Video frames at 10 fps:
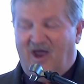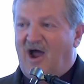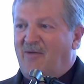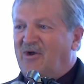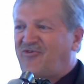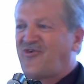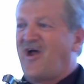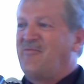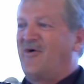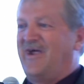How much
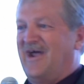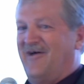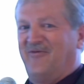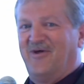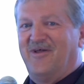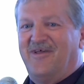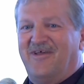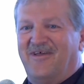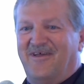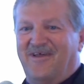time do I have?
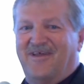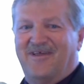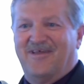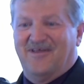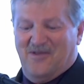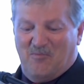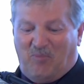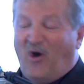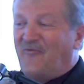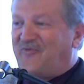
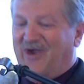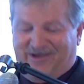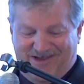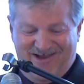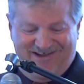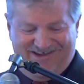Perfect!